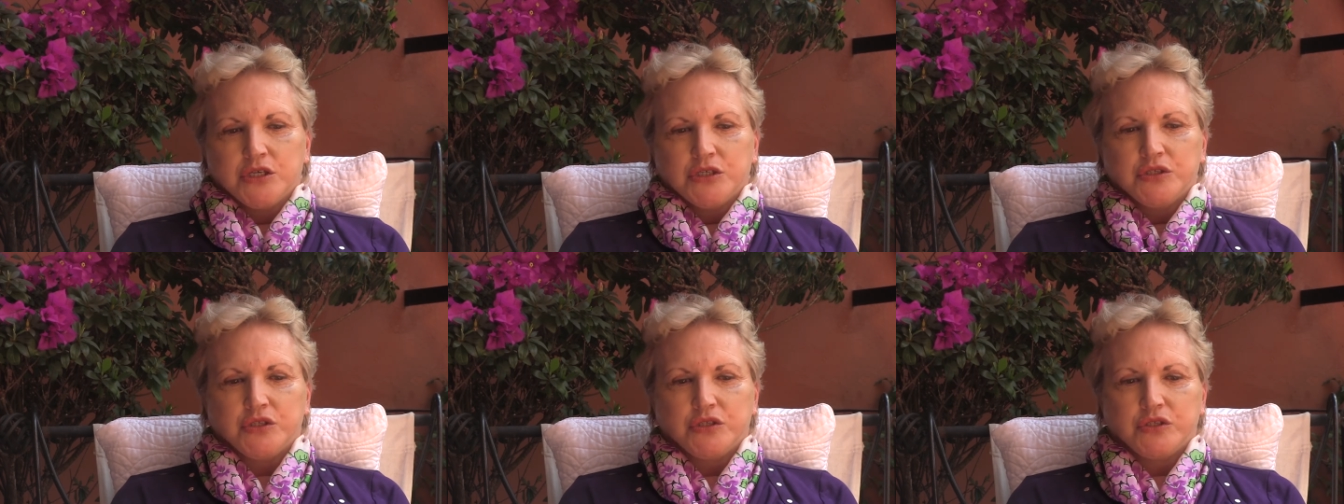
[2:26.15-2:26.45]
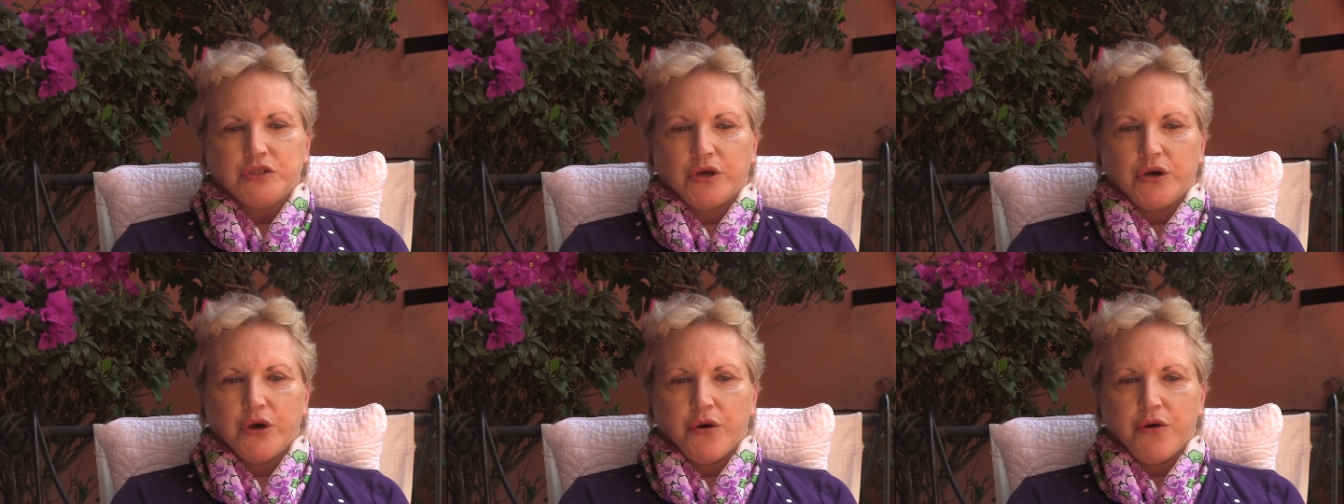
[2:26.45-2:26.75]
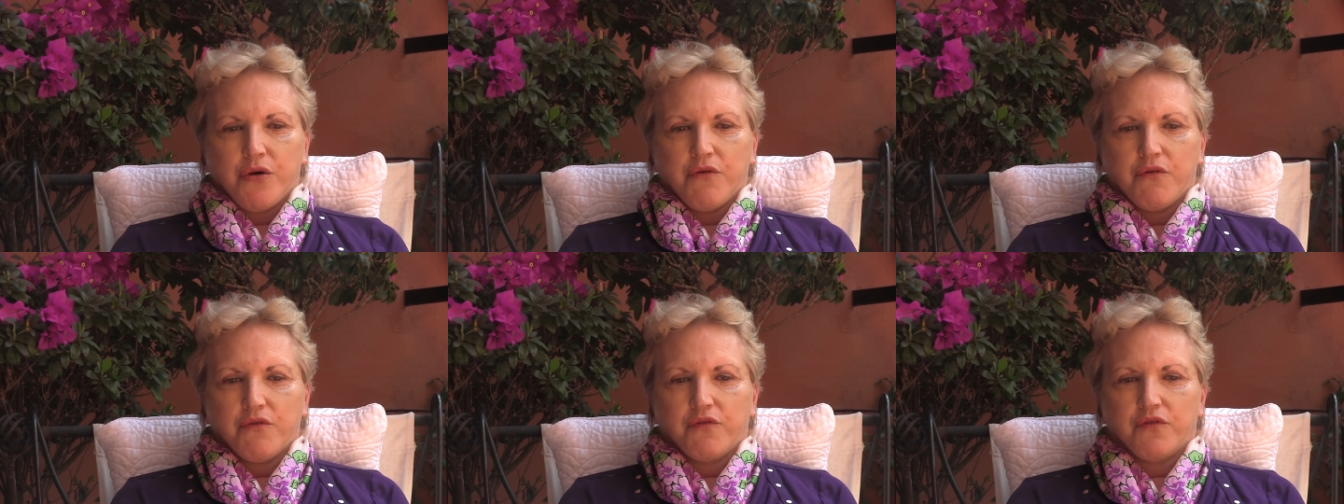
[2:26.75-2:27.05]

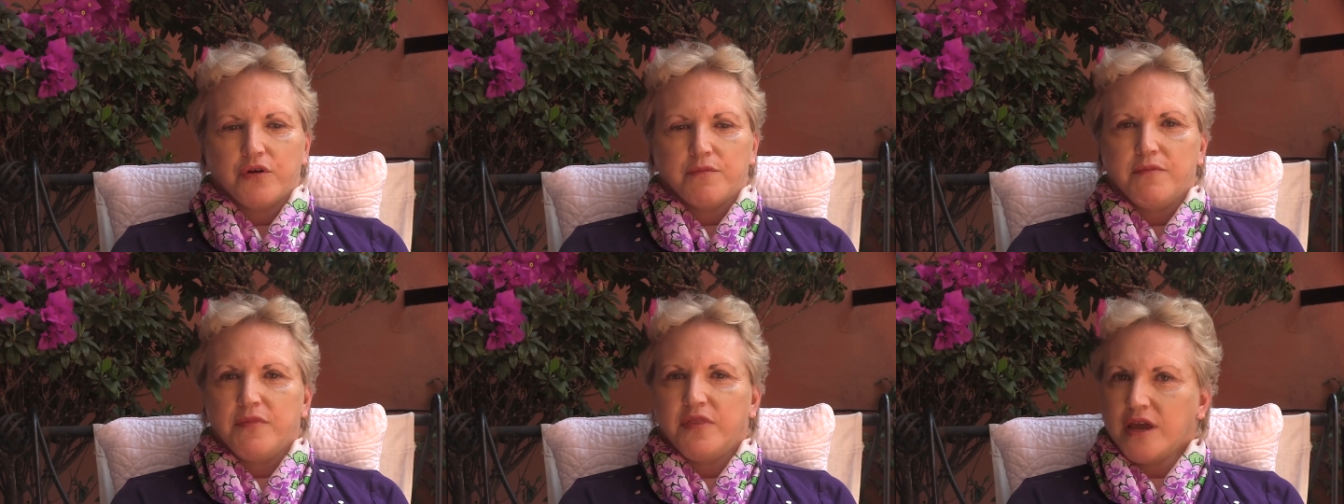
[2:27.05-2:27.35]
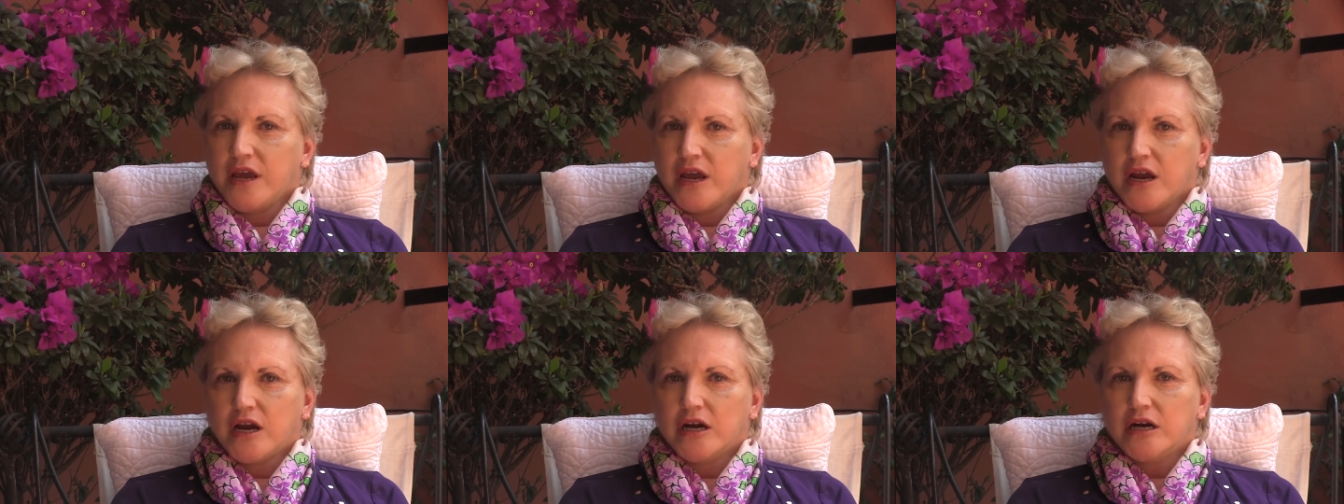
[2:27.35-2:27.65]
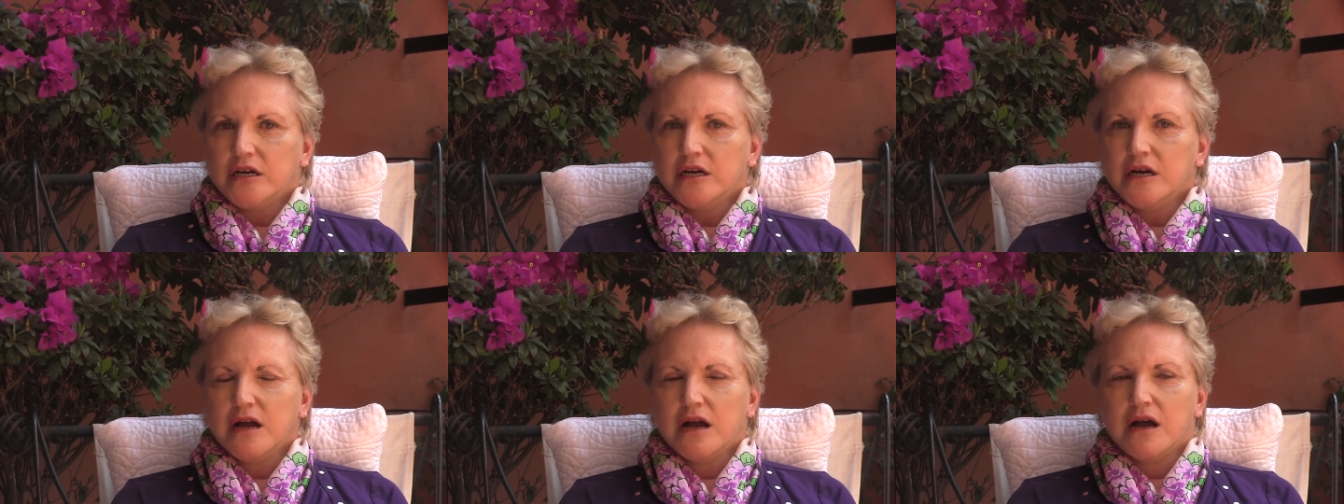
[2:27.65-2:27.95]
So from
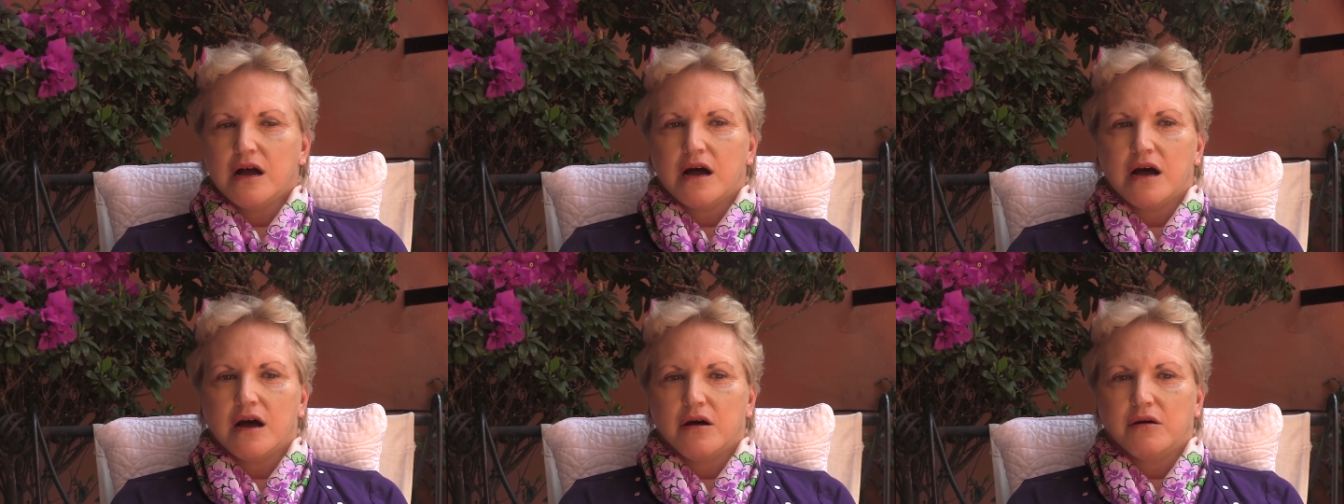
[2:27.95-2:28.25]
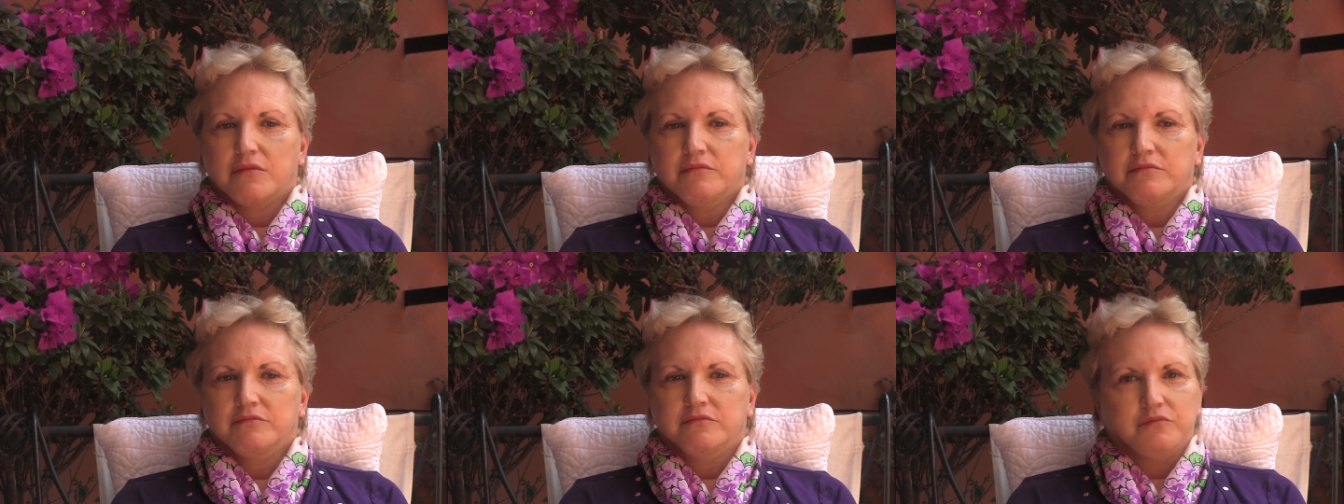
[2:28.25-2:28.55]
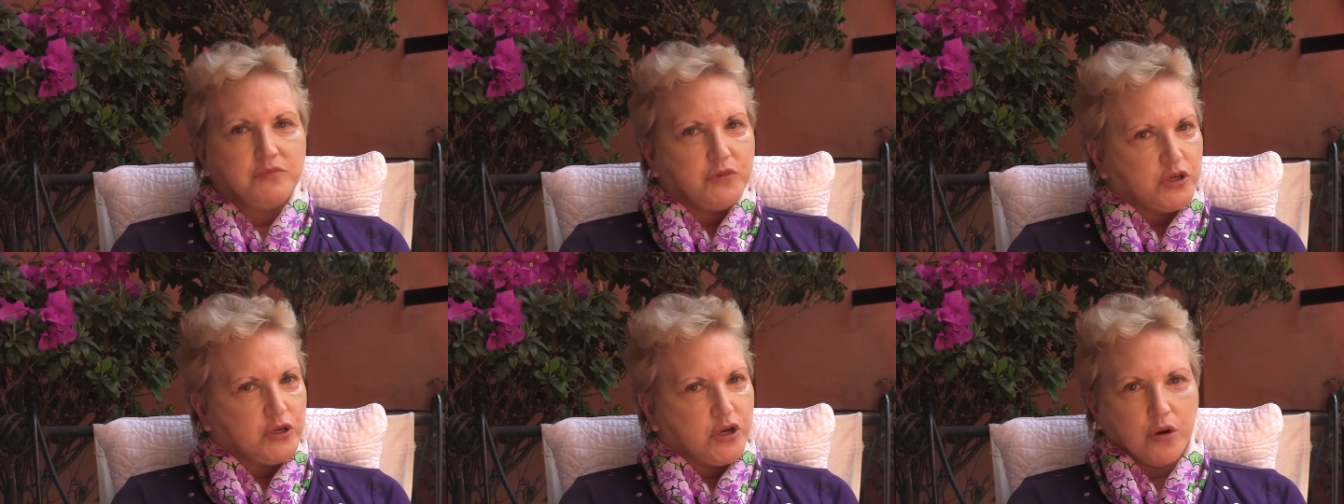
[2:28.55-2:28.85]
there, uh,
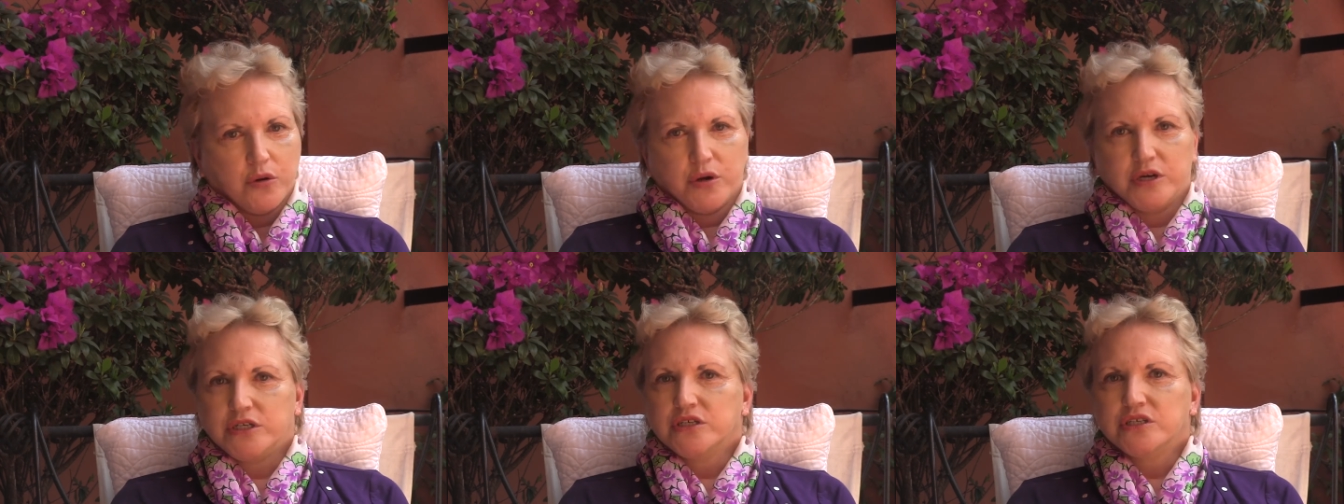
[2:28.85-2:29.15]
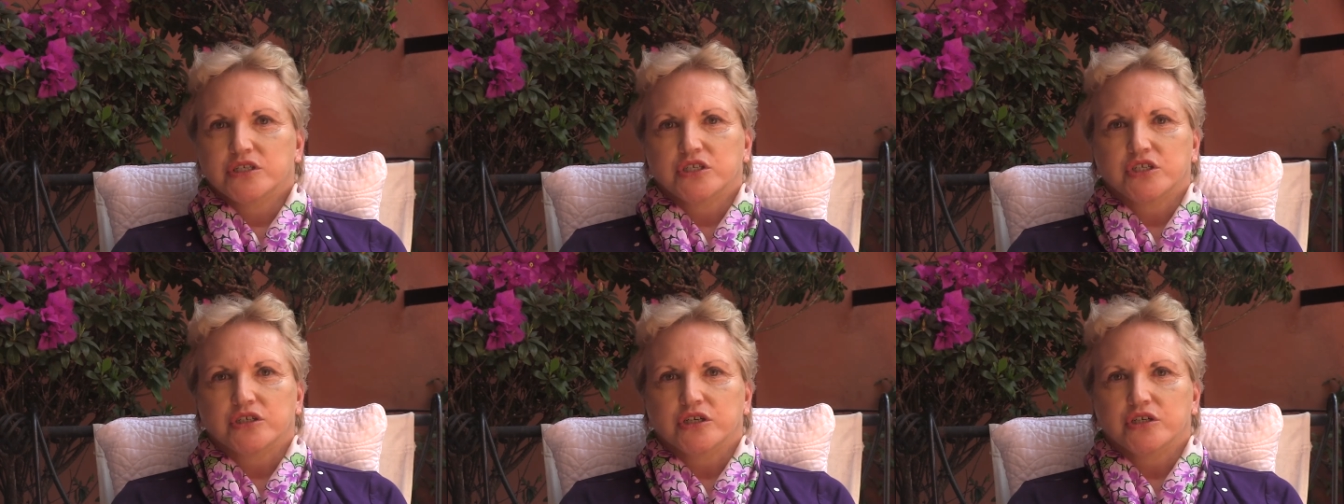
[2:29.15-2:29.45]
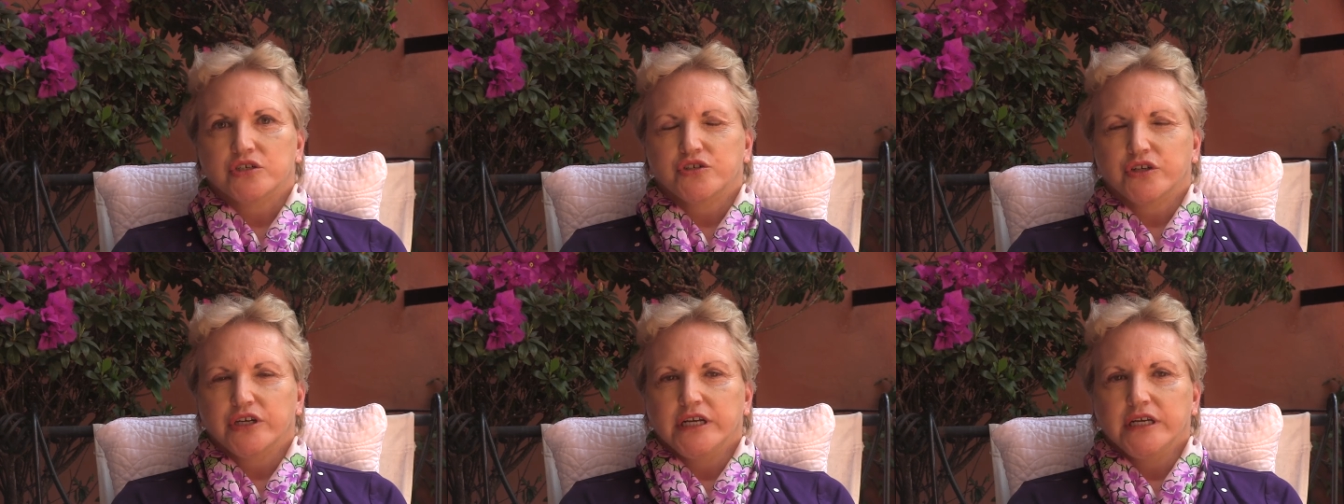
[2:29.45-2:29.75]
you go into
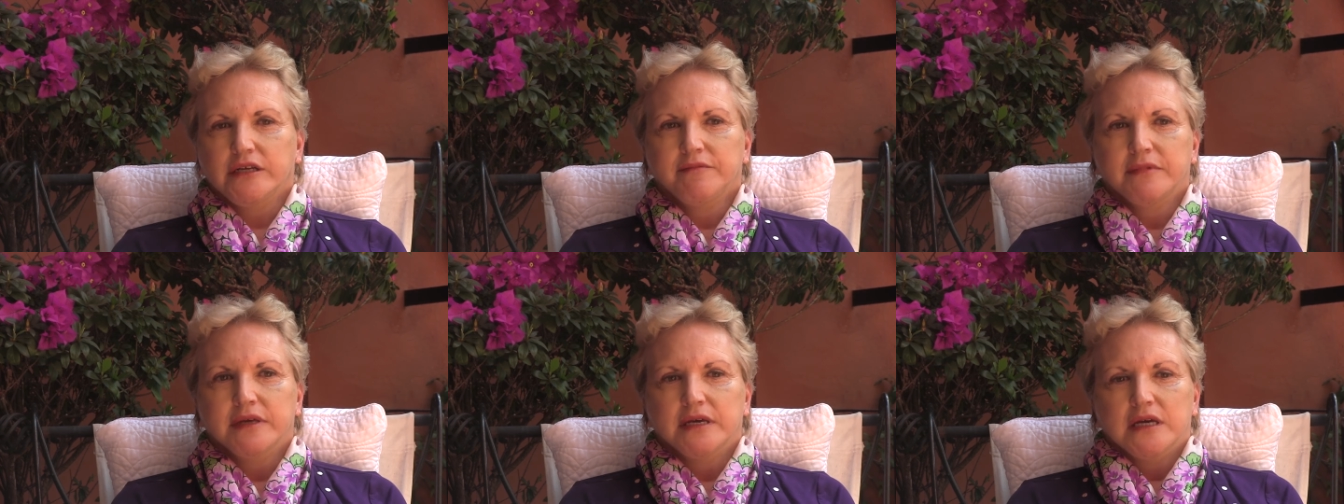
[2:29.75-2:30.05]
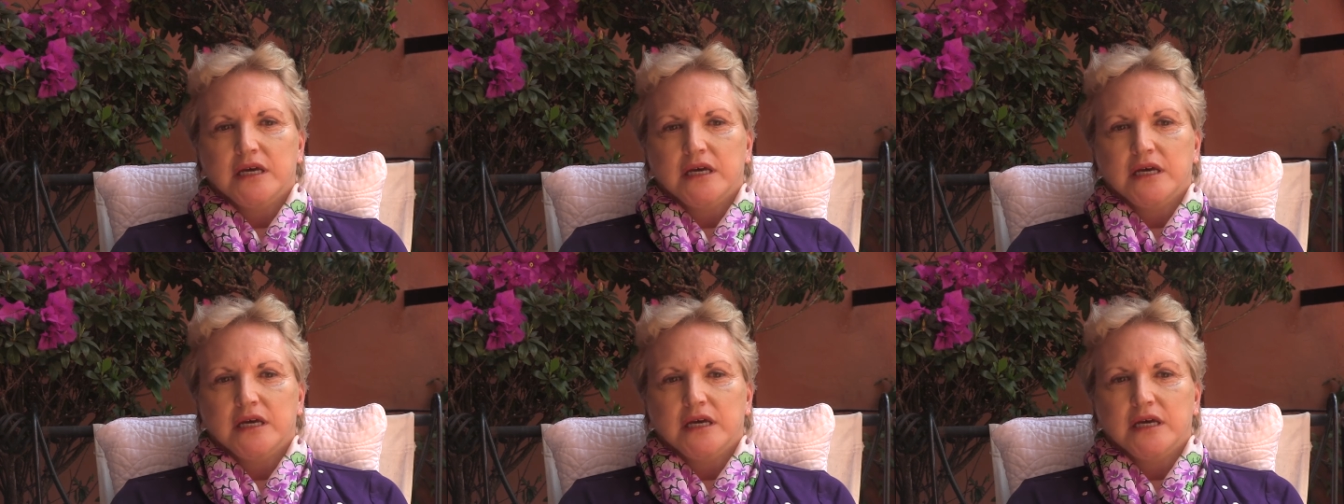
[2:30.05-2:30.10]
surgery.